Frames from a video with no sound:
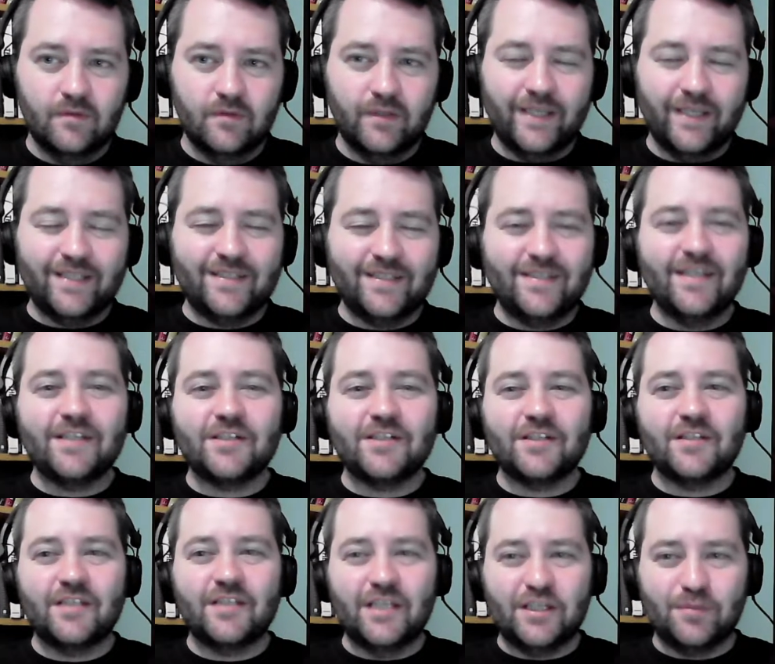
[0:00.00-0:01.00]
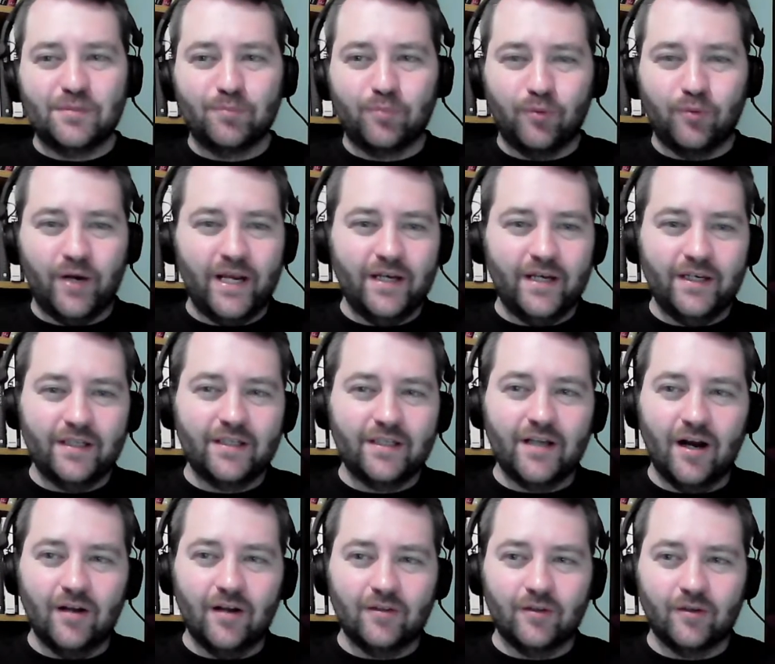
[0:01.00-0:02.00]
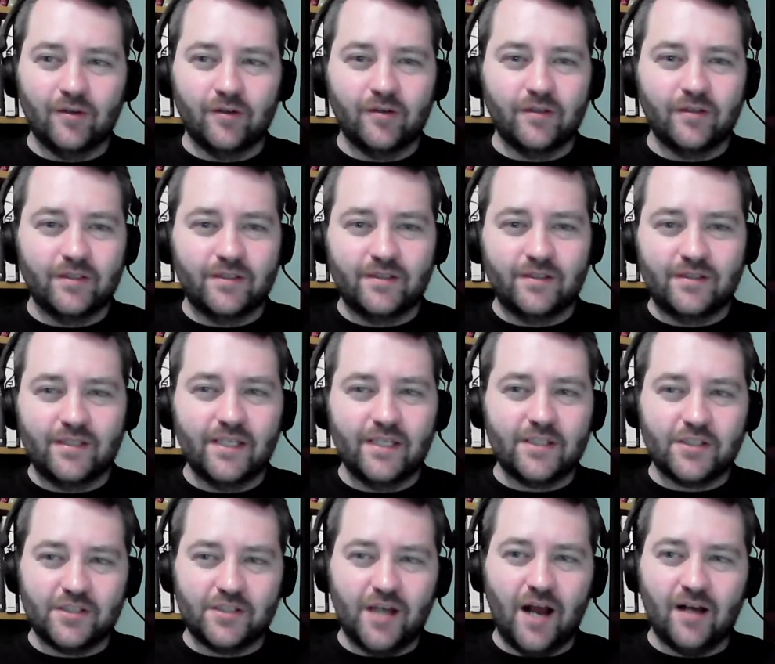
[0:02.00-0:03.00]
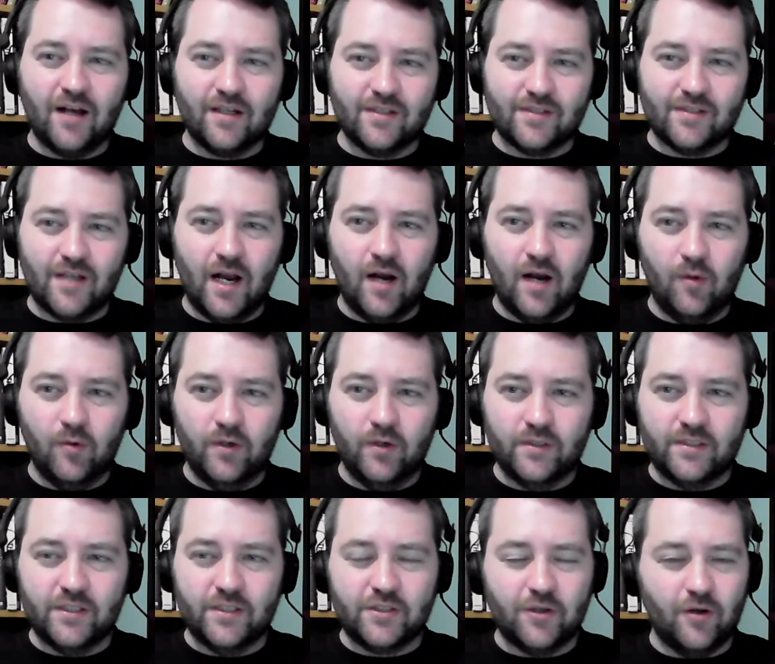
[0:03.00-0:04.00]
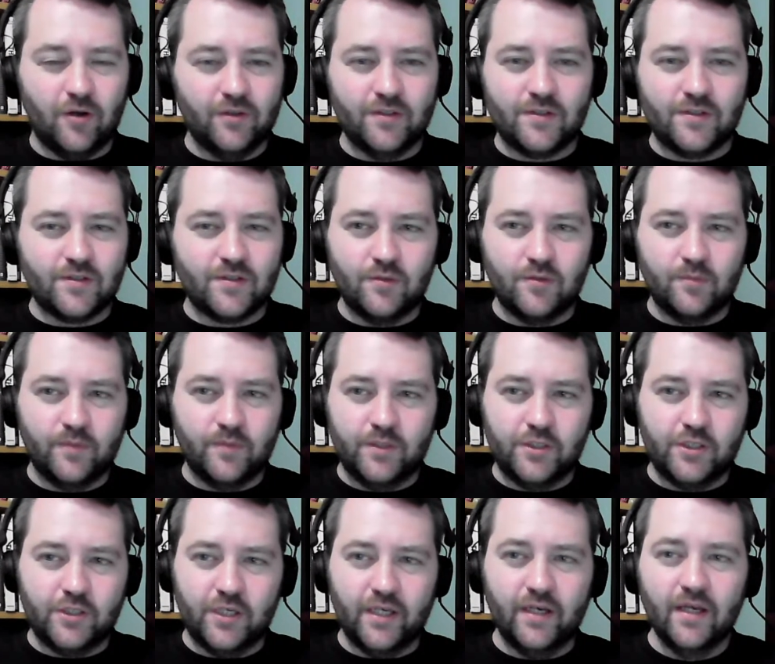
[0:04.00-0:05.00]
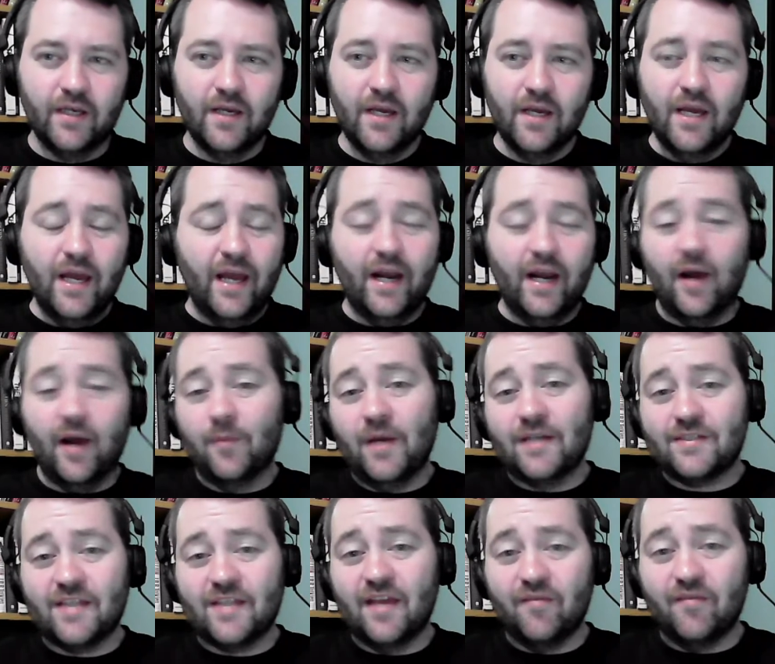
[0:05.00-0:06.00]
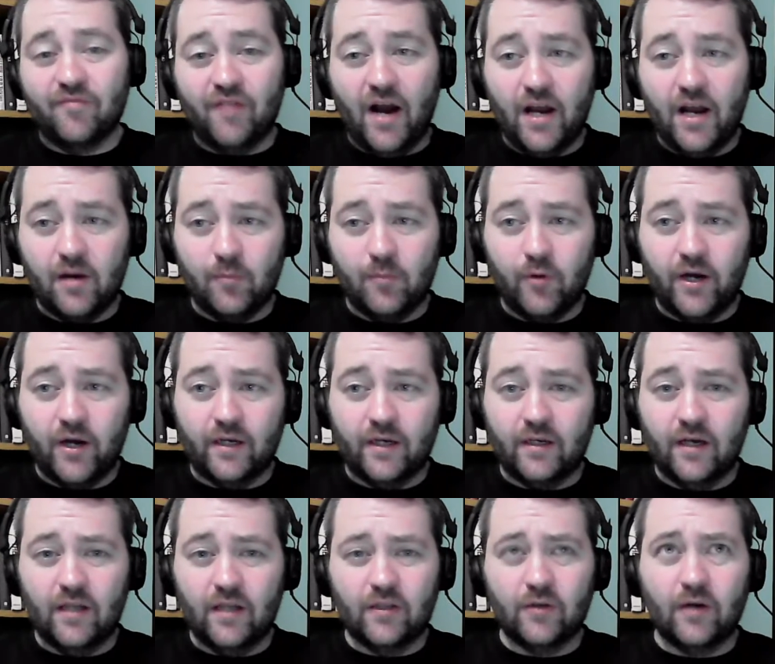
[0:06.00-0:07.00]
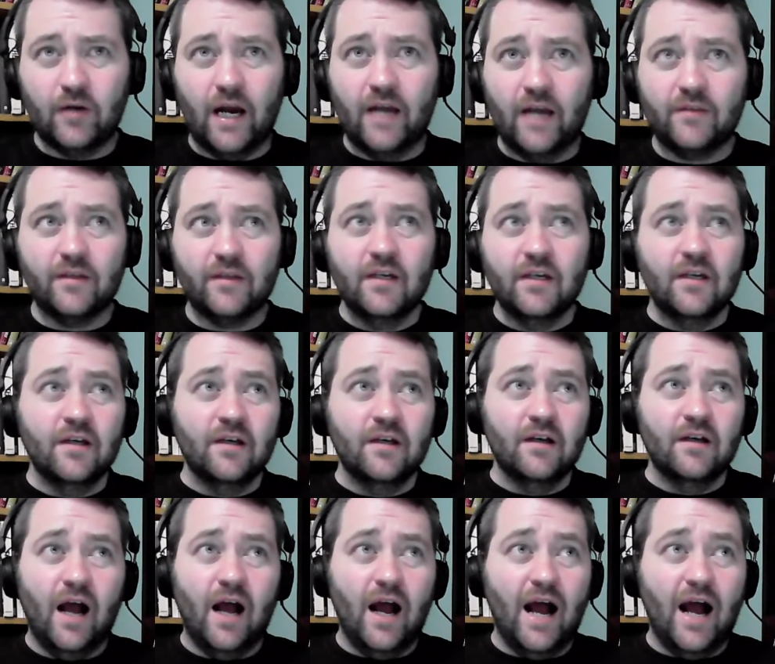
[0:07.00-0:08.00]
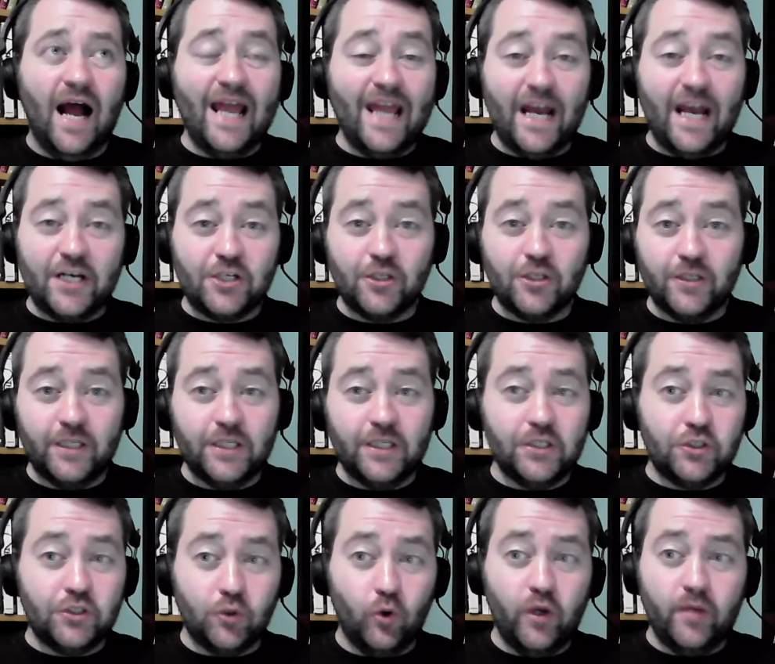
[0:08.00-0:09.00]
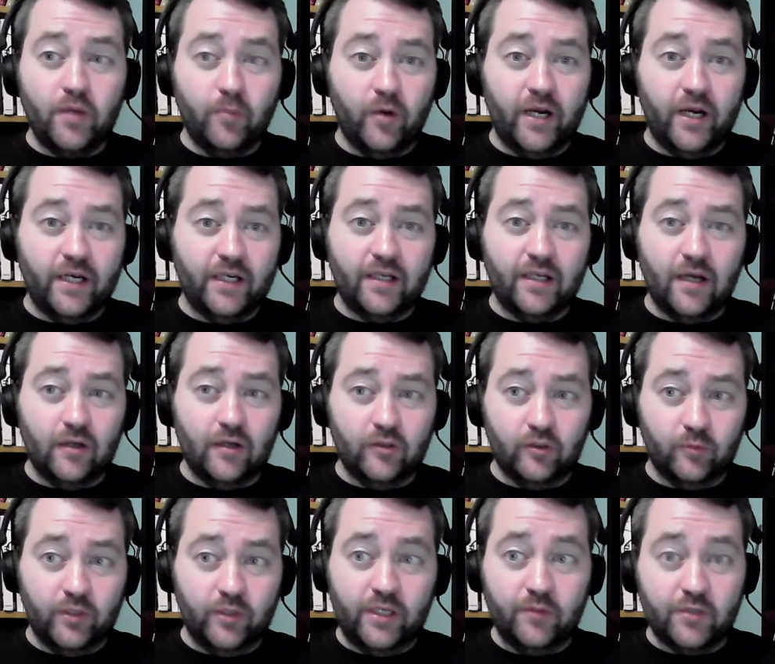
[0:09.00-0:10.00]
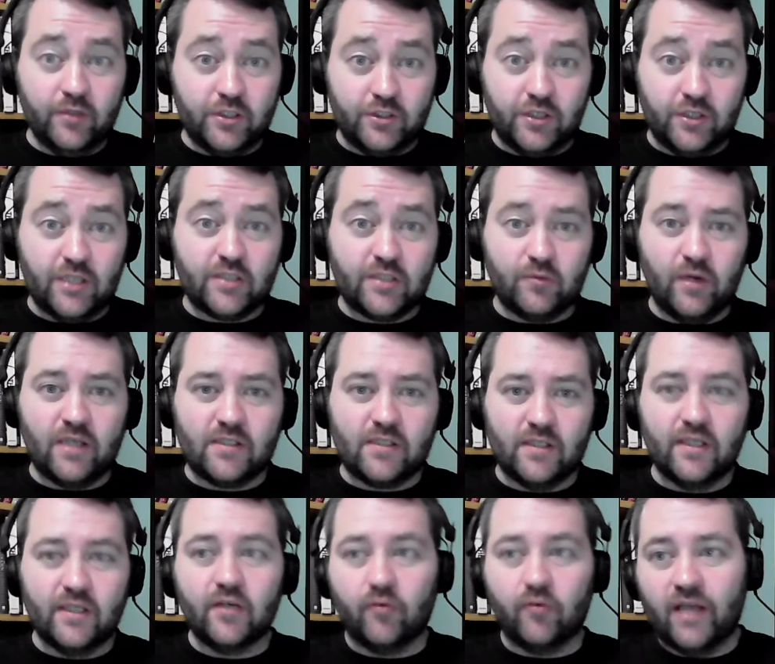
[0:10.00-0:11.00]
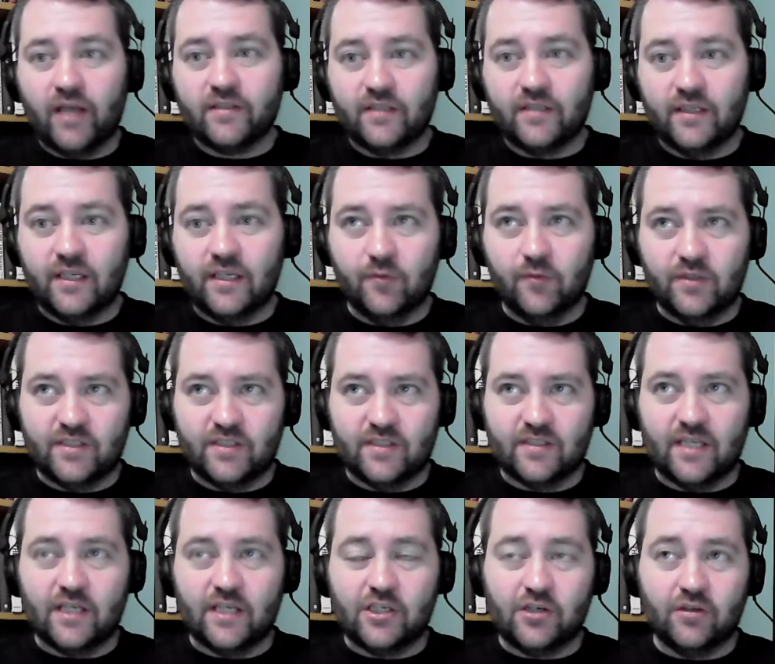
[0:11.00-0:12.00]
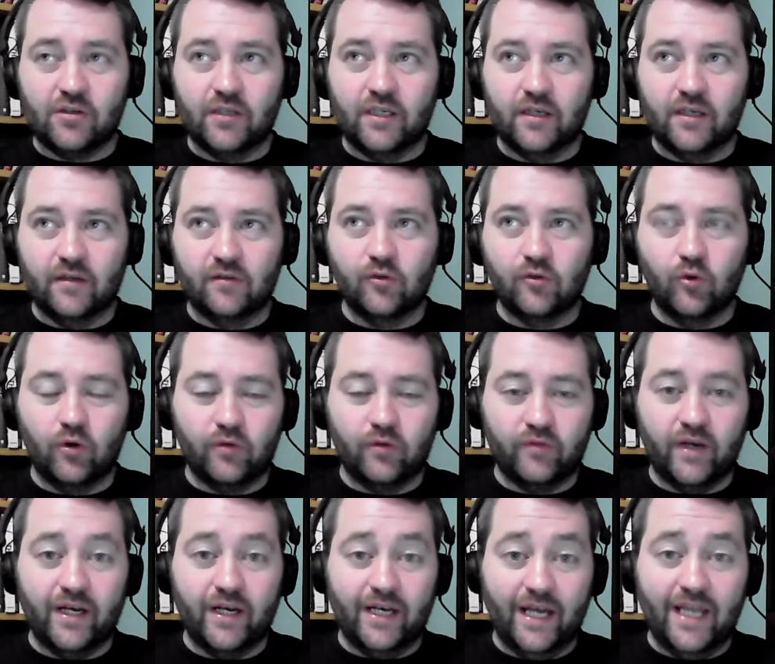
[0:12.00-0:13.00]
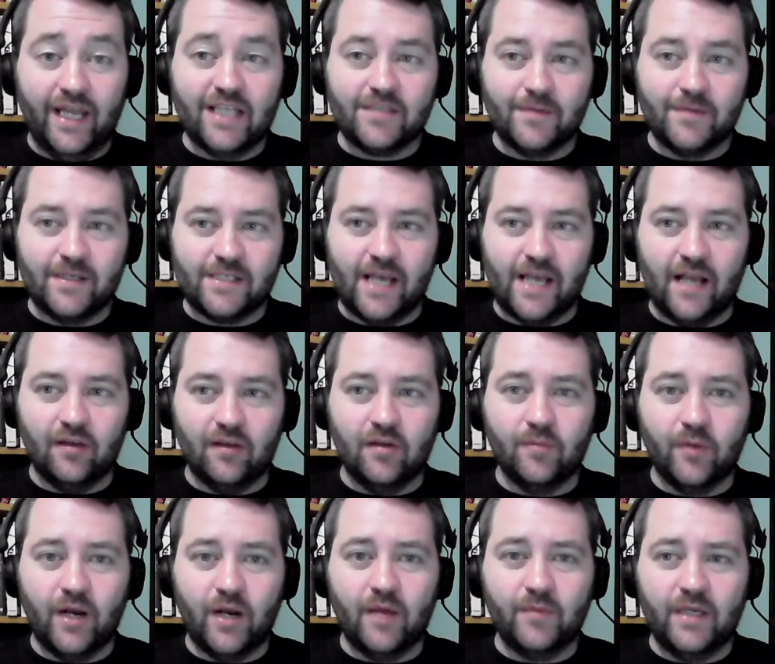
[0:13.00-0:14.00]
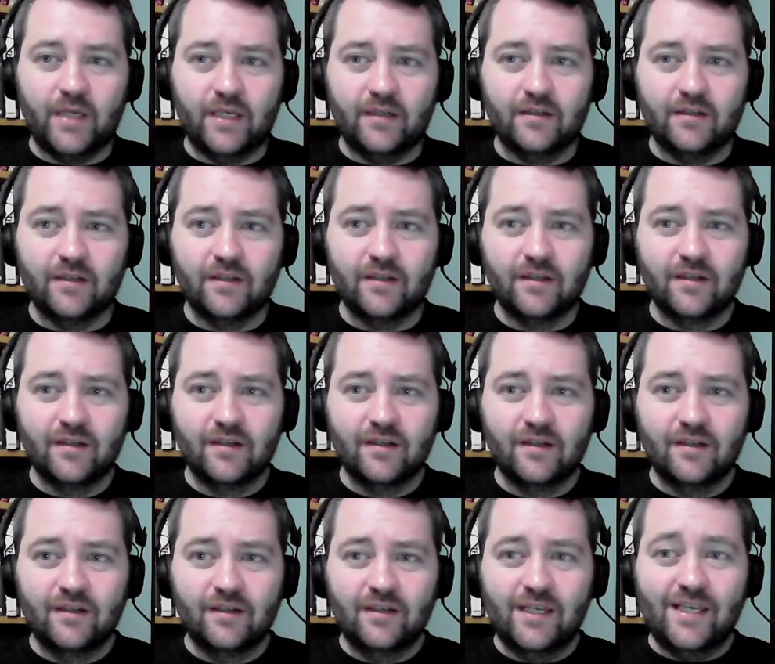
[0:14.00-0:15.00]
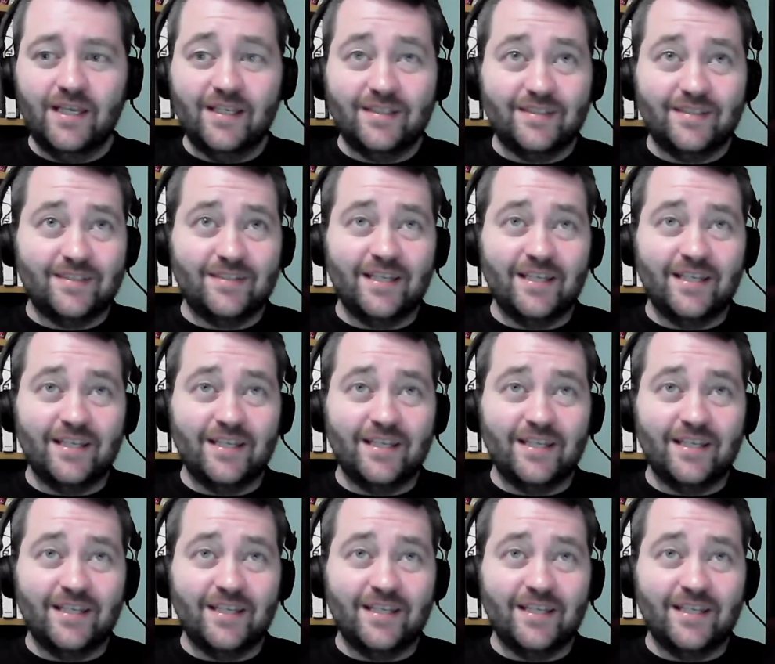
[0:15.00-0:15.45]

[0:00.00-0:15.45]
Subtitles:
Like, ditch Brandon Cutler and ditch Nakazawa, ditch all this stupid shit. And I'm not saying fire Brandon Cutler. I actually enjoyed Brandon Cutler when he was just wrestling. Granted, he was essentially a glorified enhancement talent, but I mean, he